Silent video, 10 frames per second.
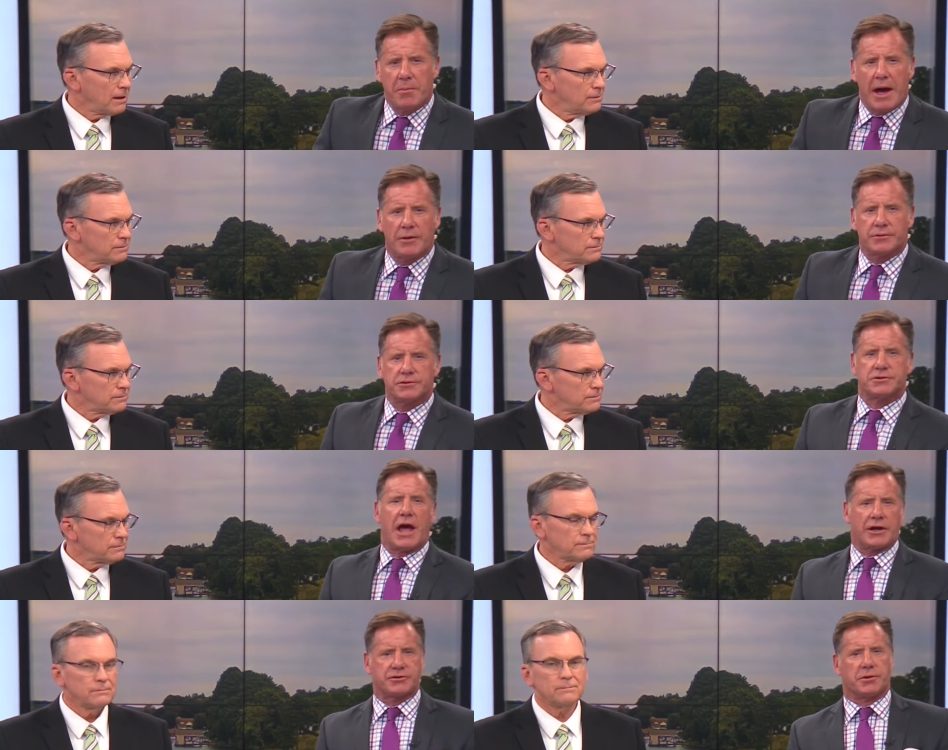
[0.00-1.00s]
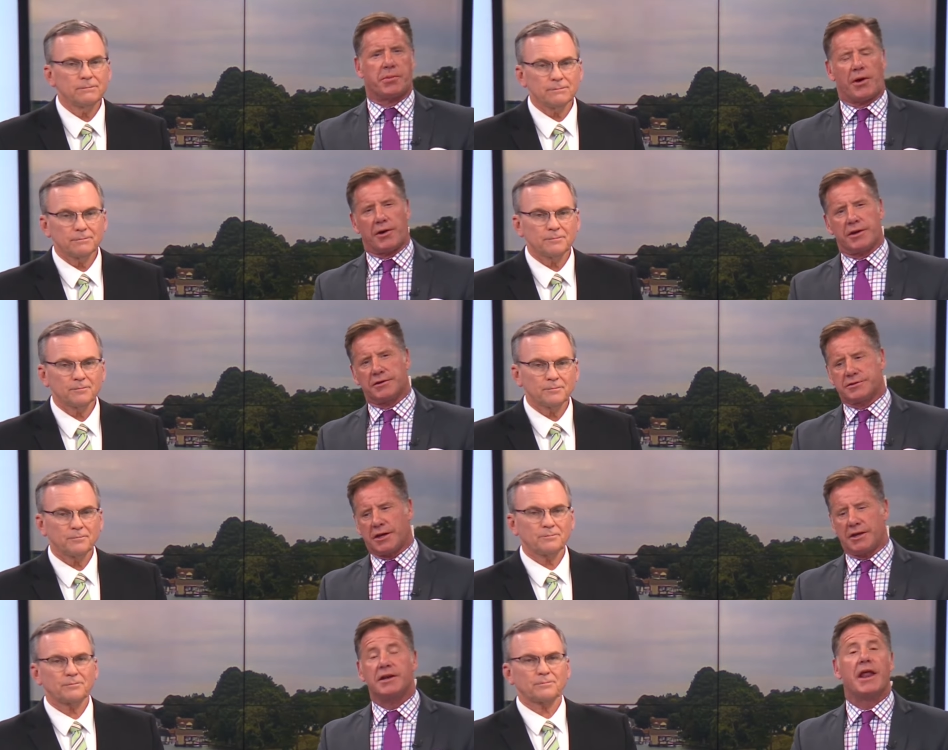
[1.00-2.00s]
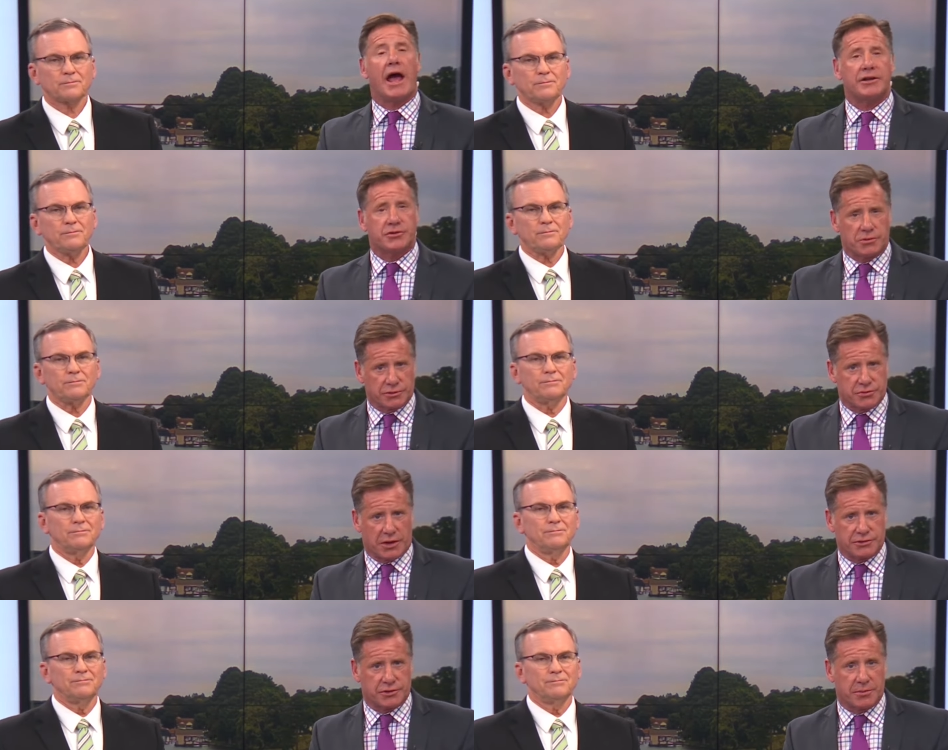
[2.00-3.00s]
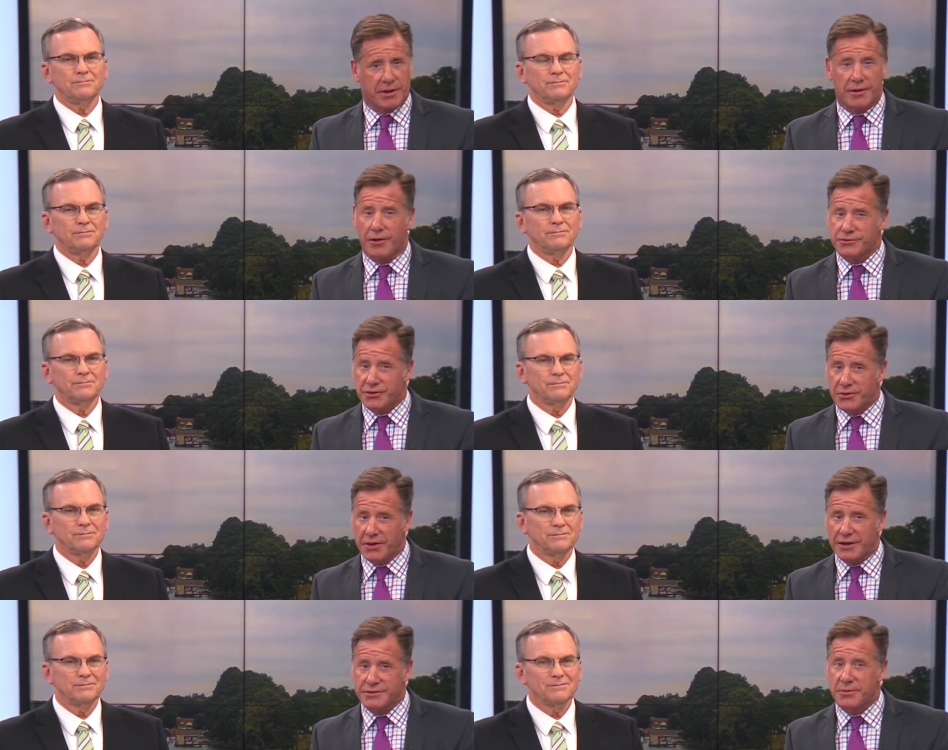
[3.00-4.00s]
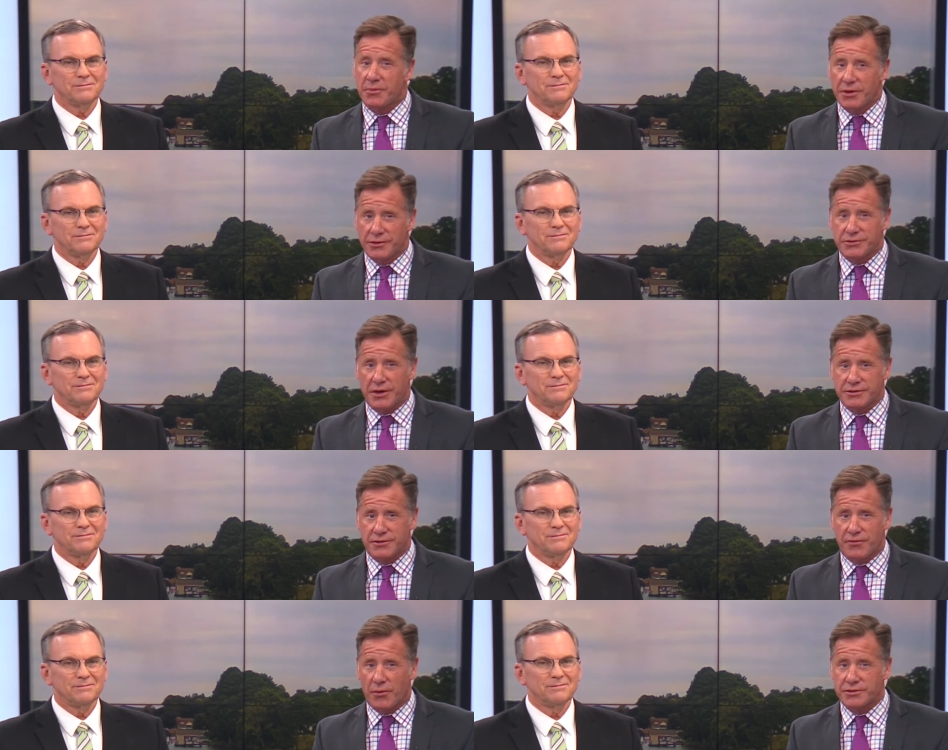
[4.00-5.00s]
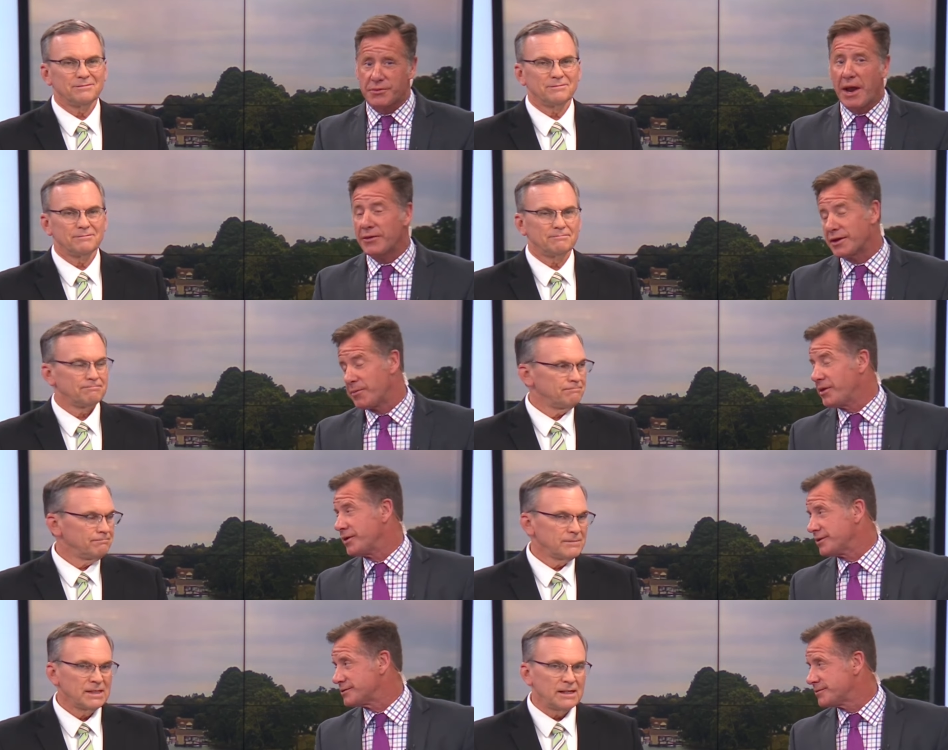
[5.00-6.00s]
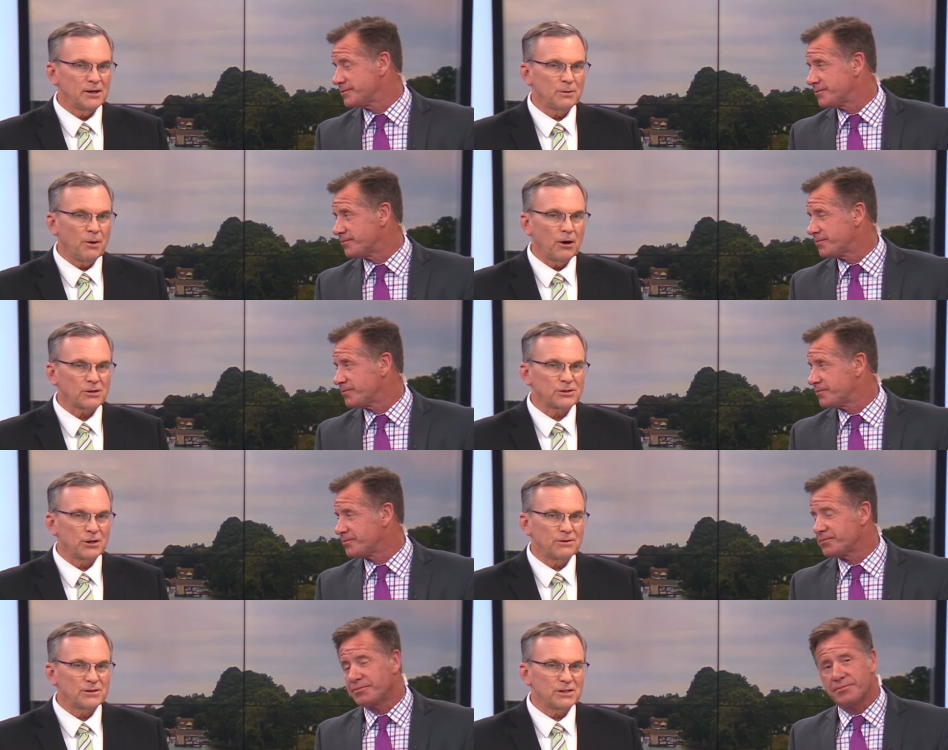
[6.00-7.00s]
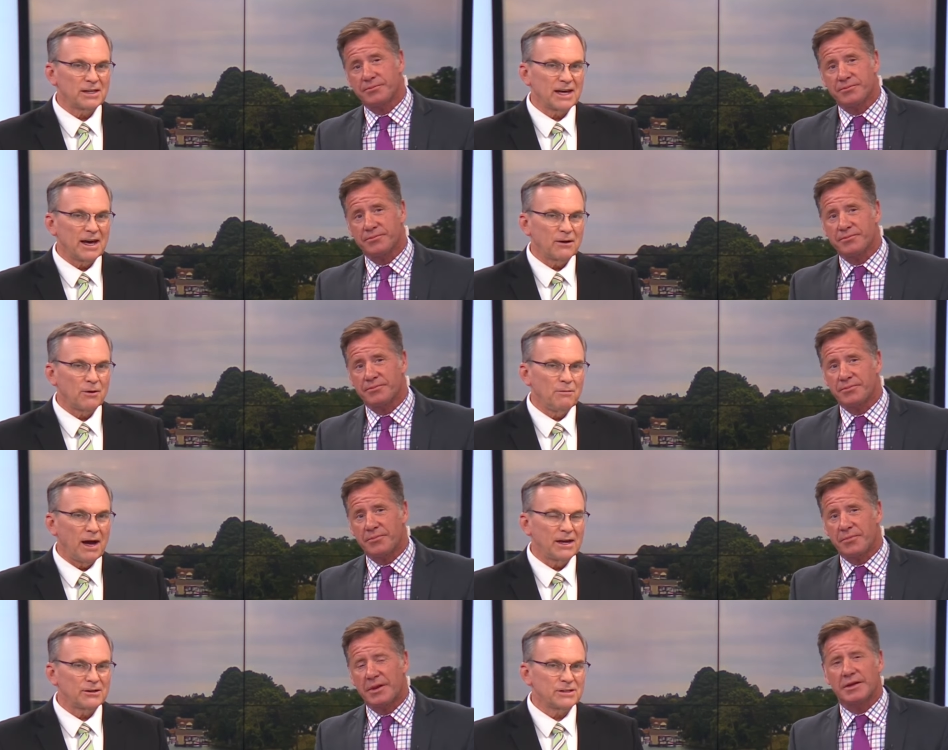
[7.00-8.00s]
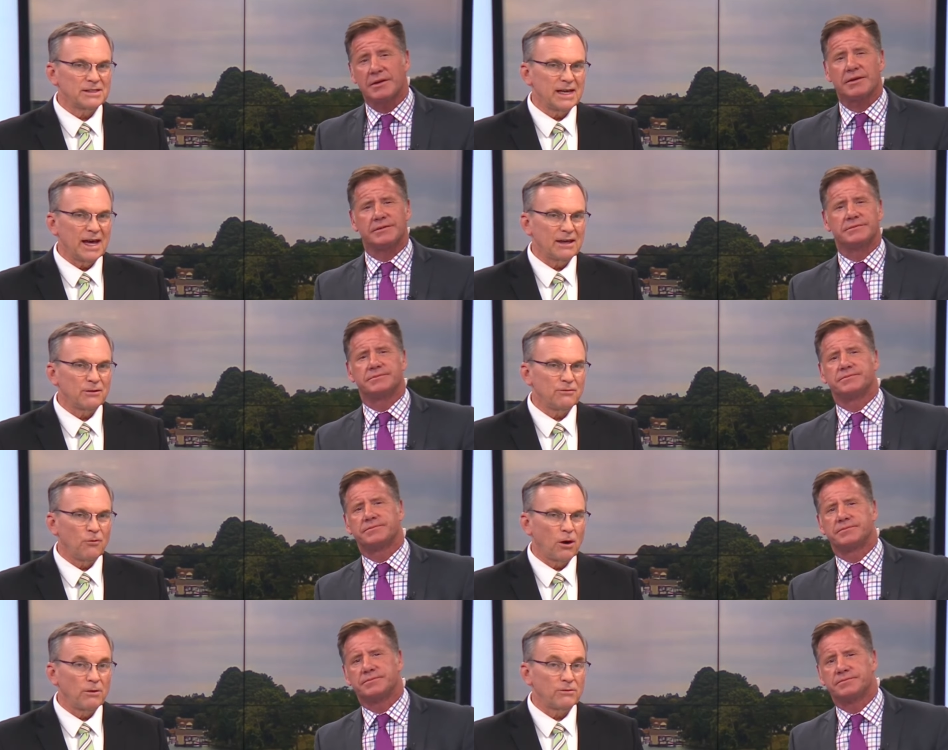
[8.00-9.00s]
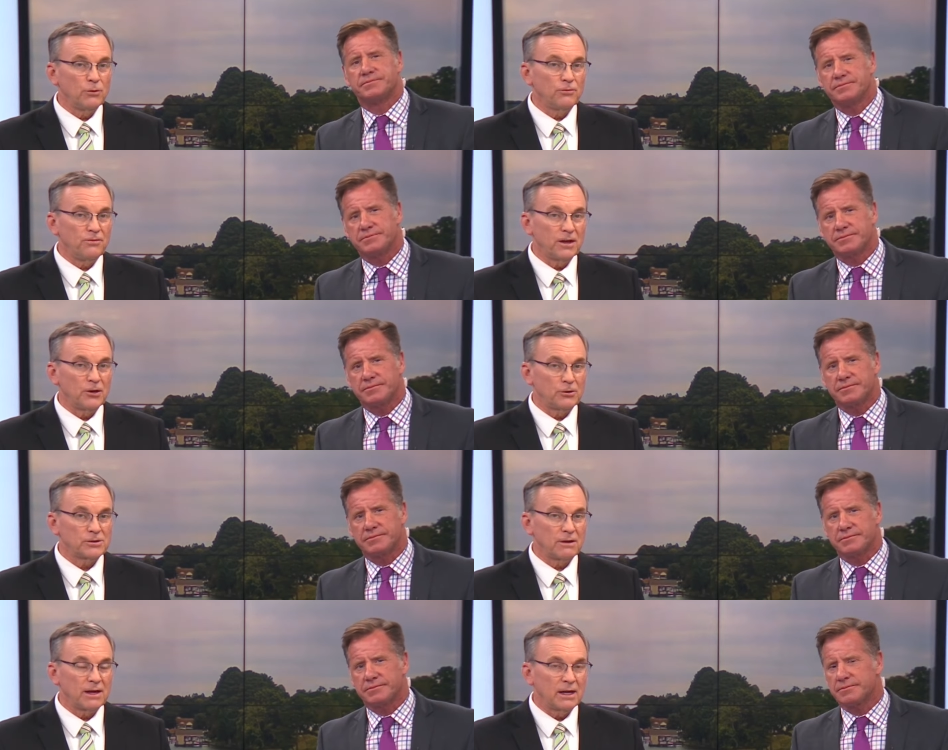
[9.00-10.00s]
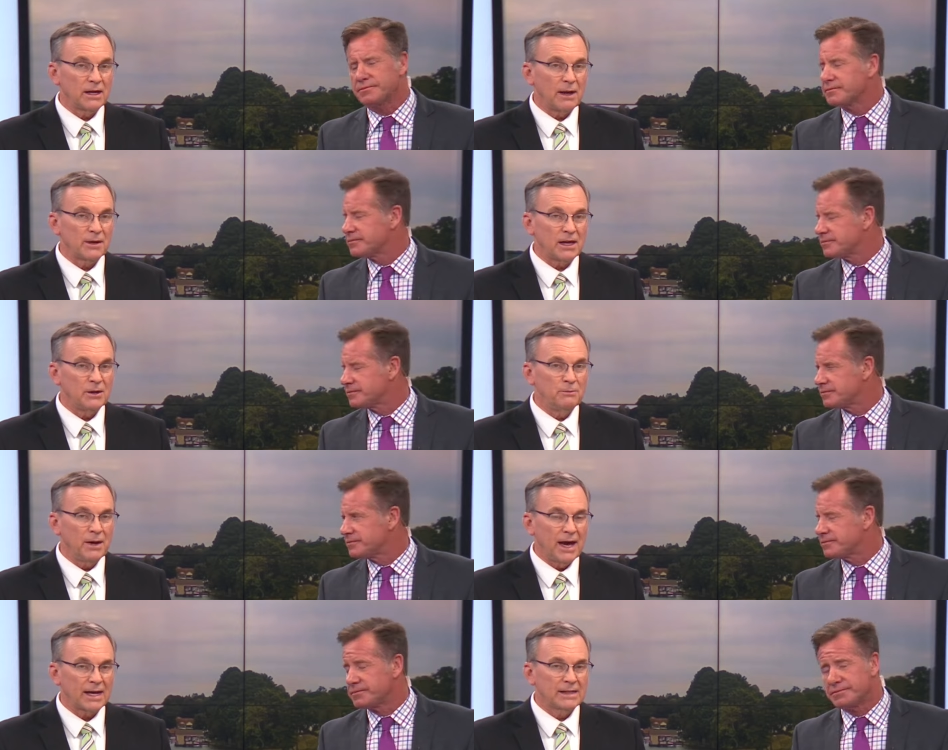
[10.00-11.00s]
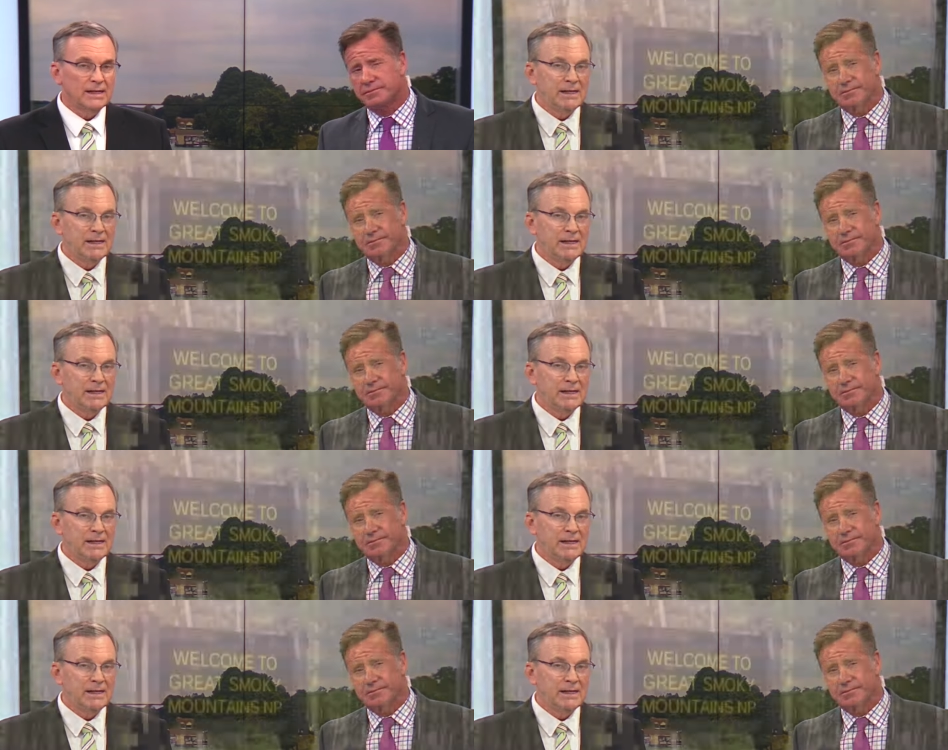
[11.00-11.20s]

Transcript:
Speaker 1: Mountains National Park is a natural treasure, but it also creates some real treasure for surrounding communities.
Speaker 2: Yeah, the Park Service sending out a reminder today in the form of new figures on the economic impact.